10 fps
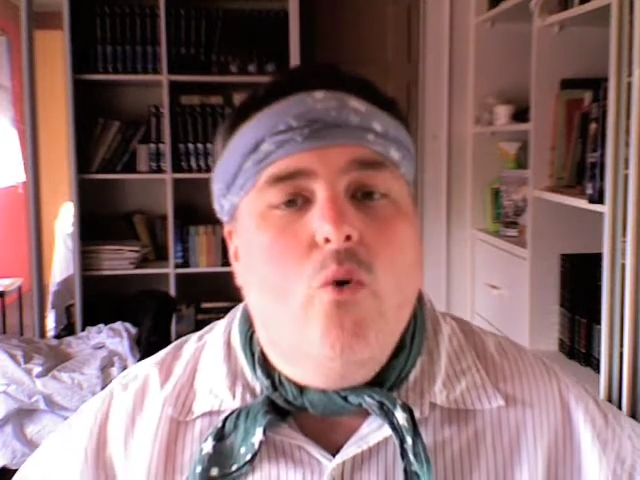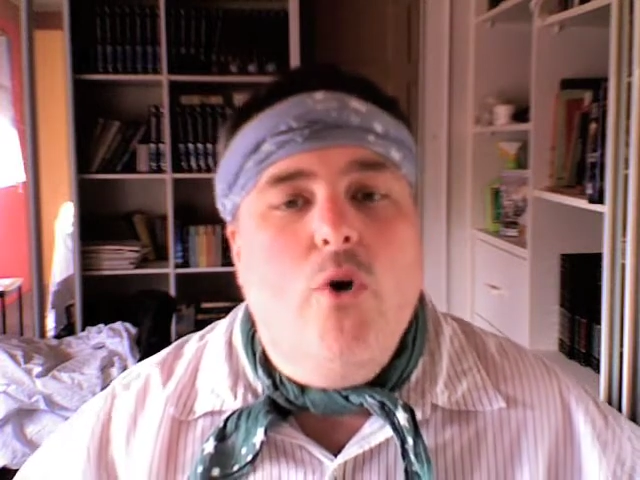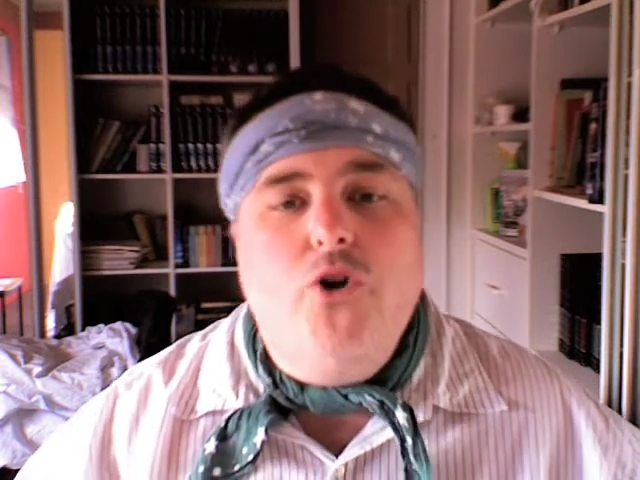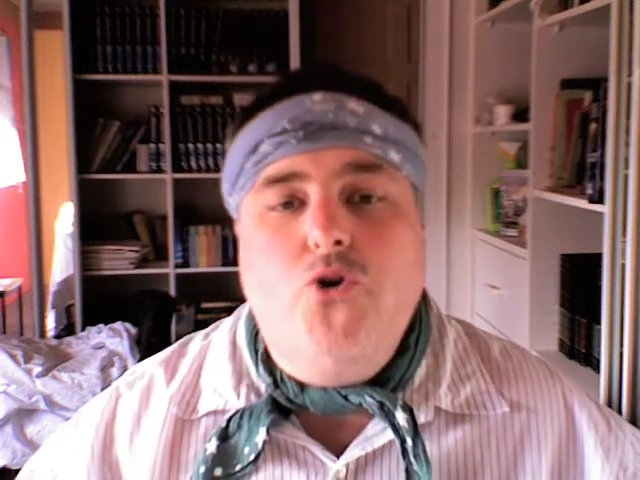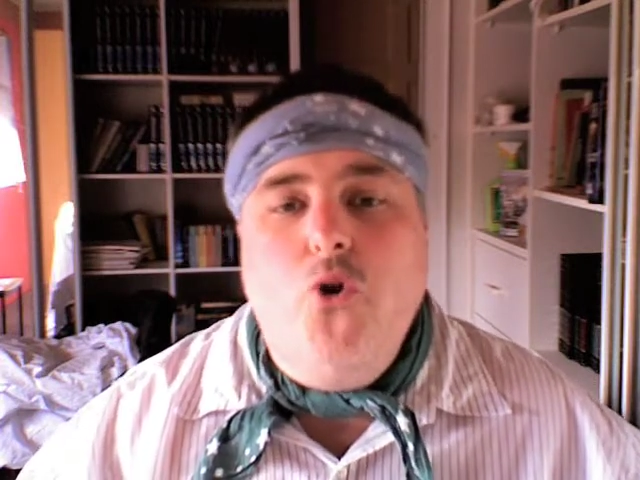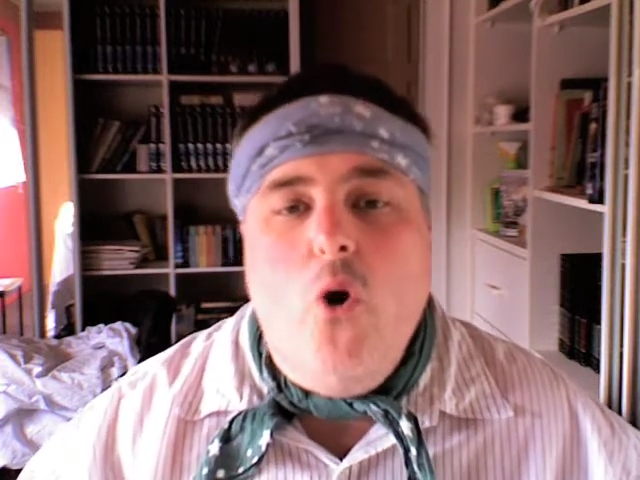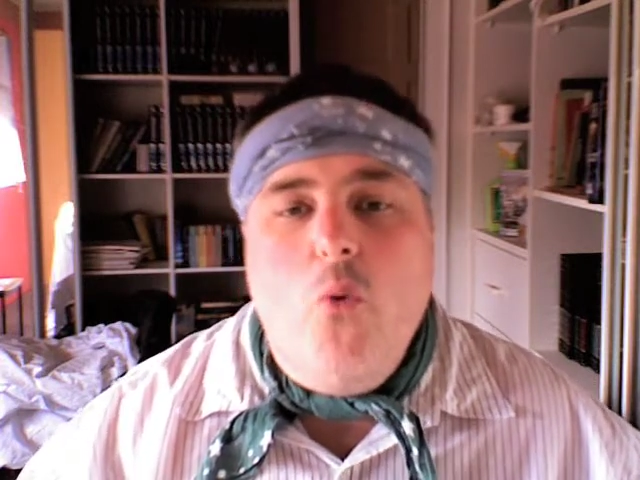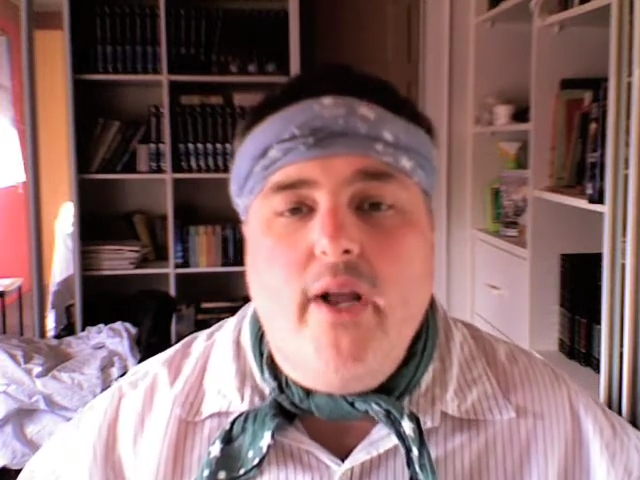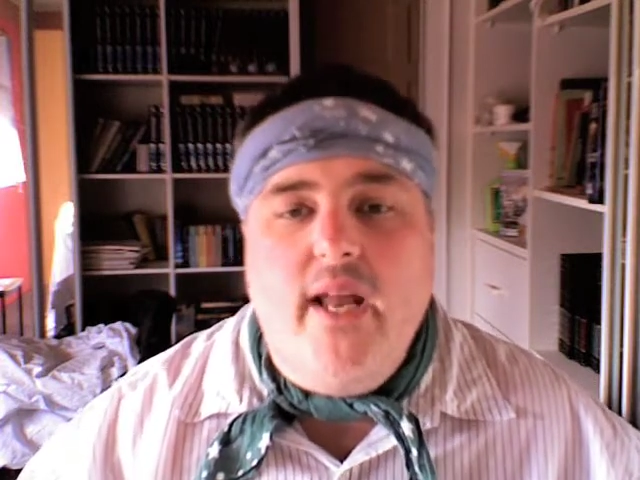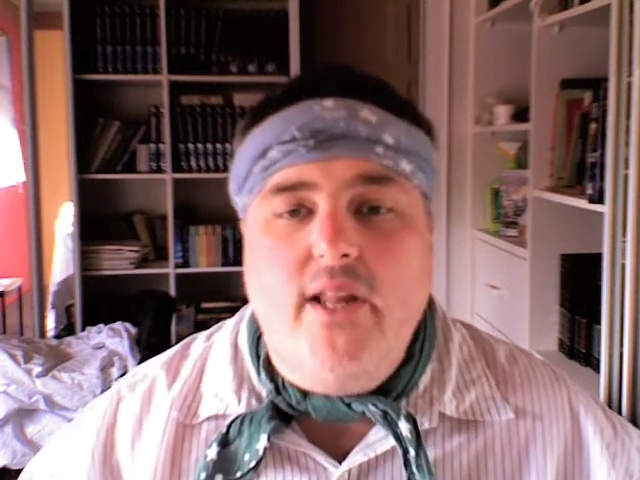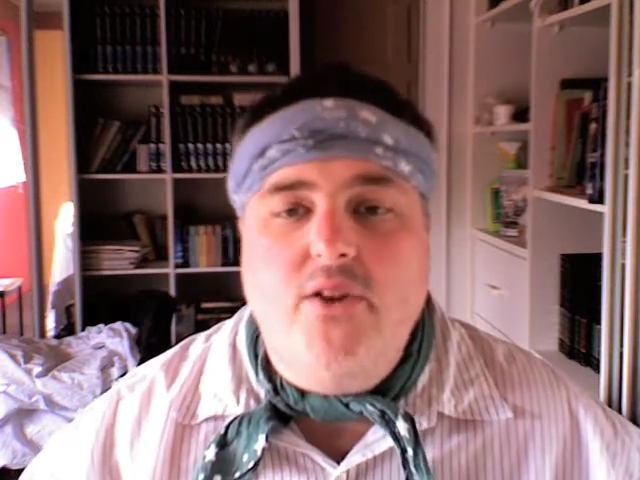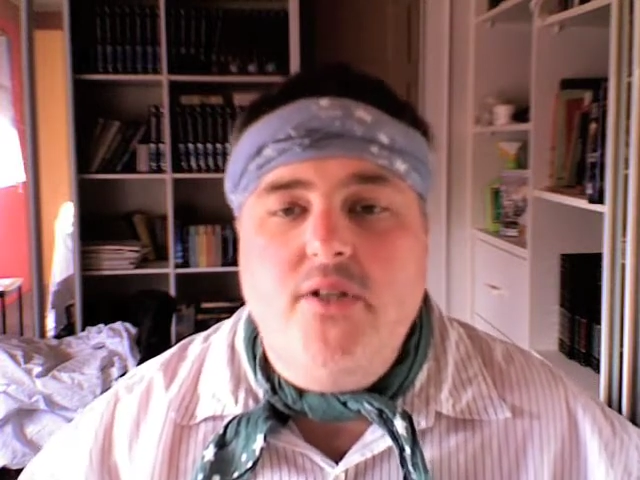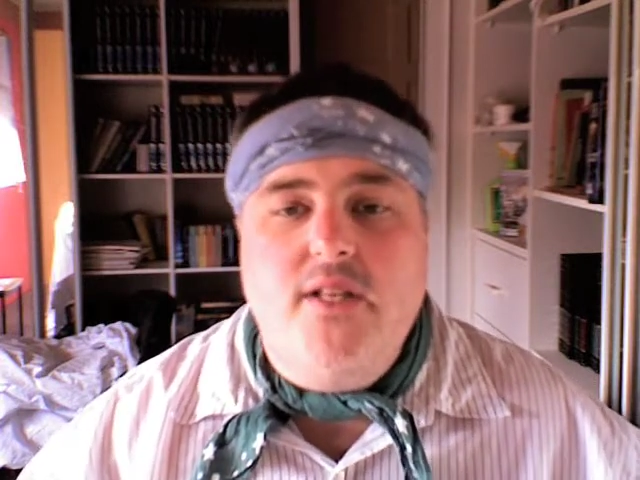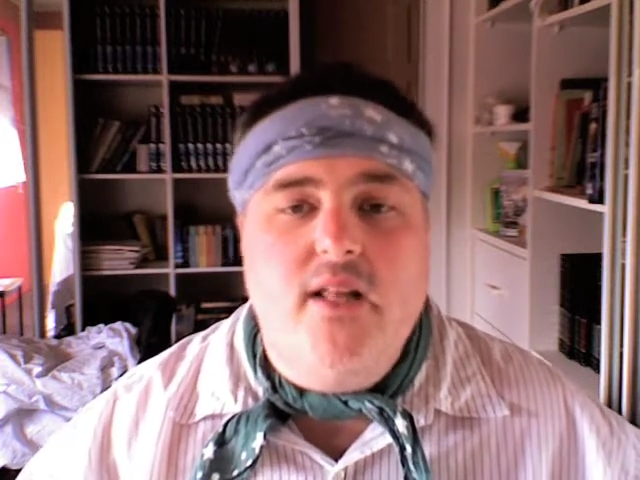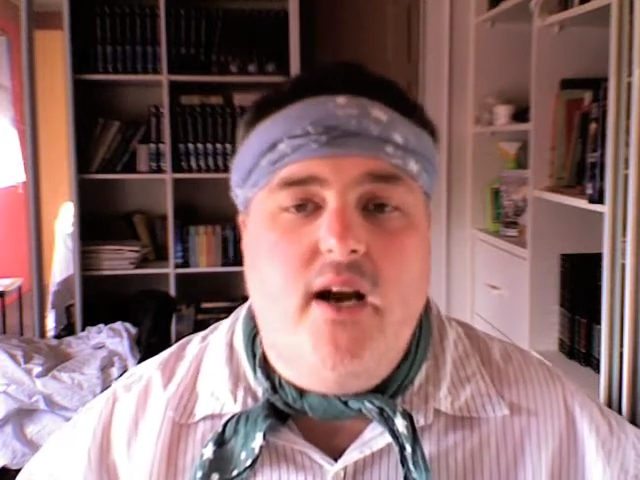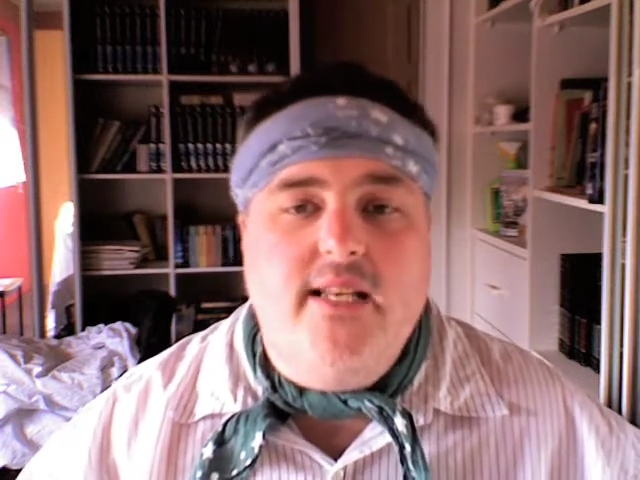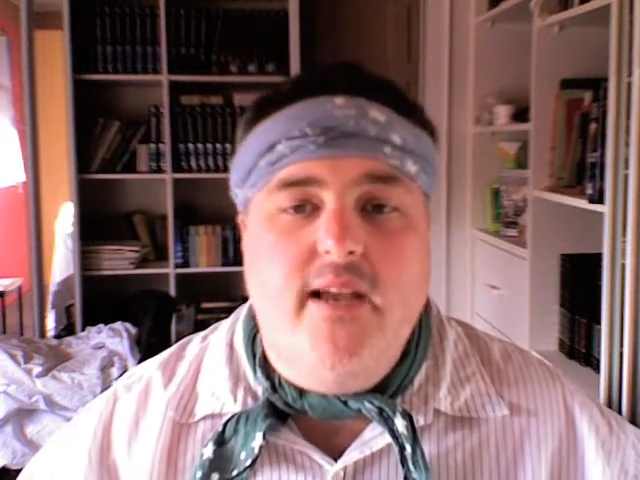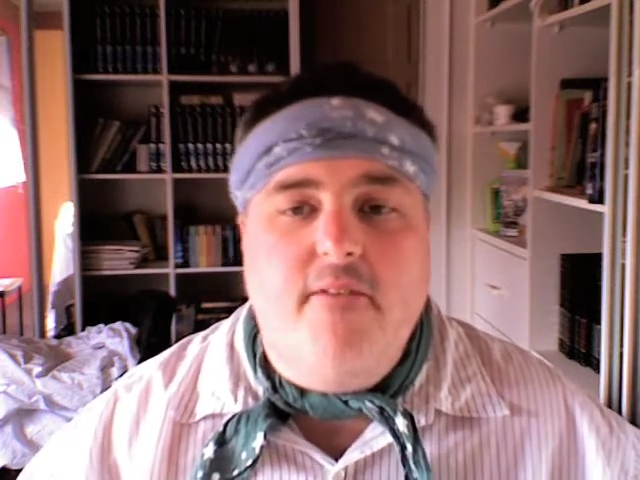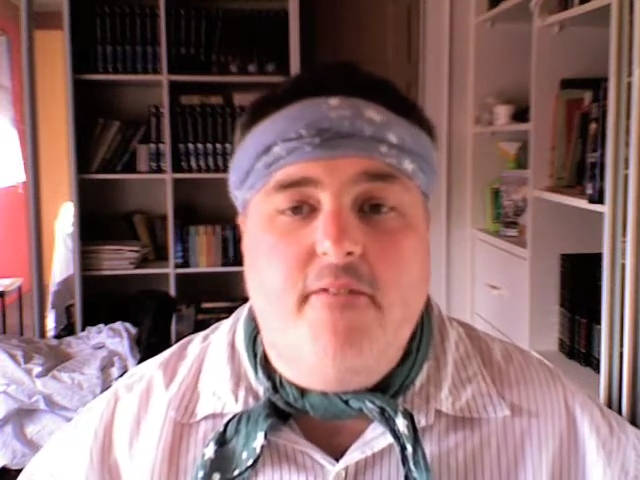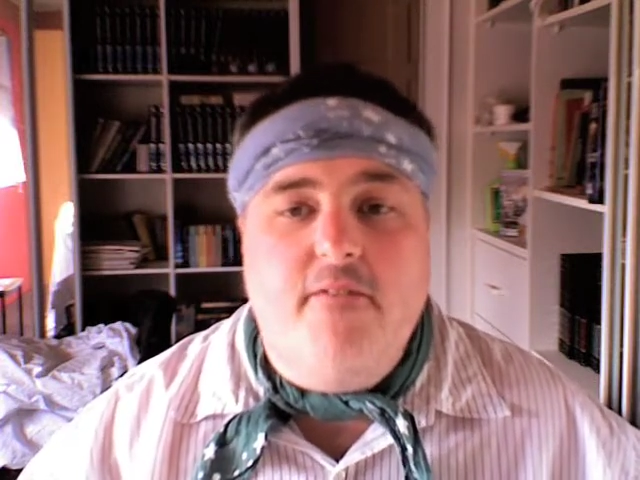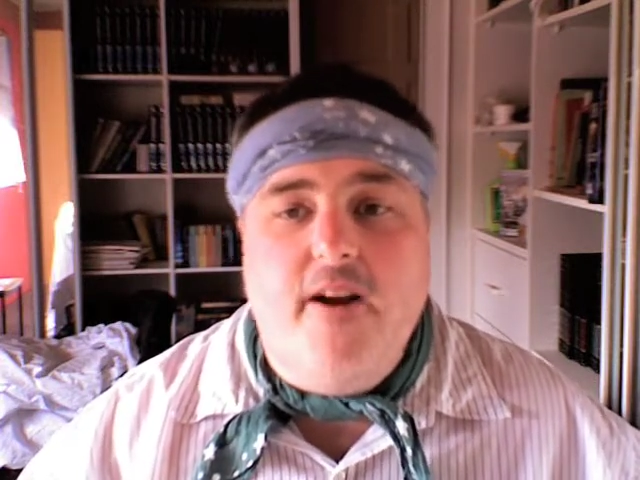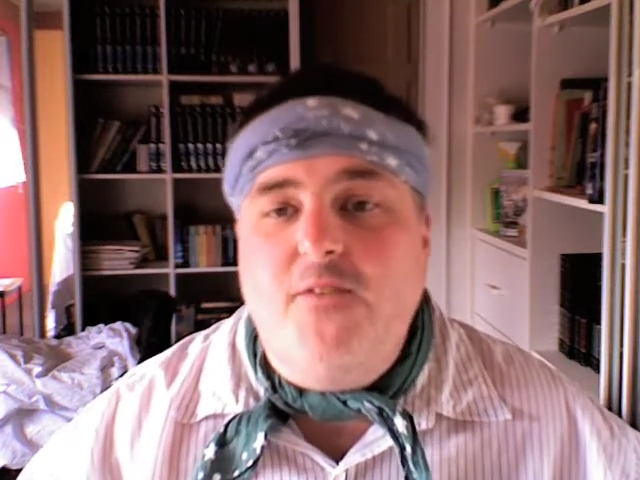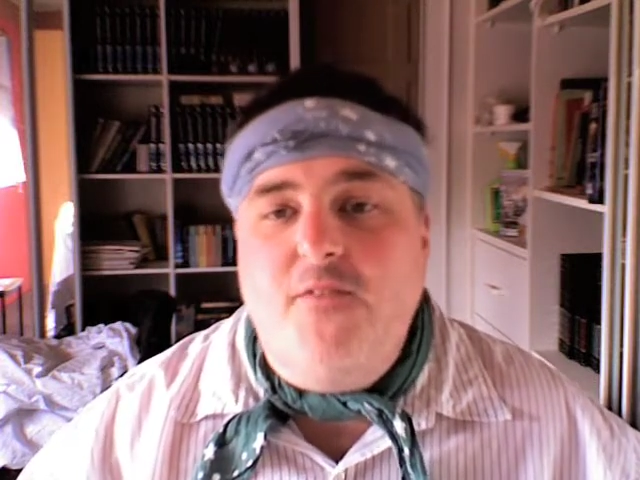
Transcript: We sure were getting used to the idea of a fresh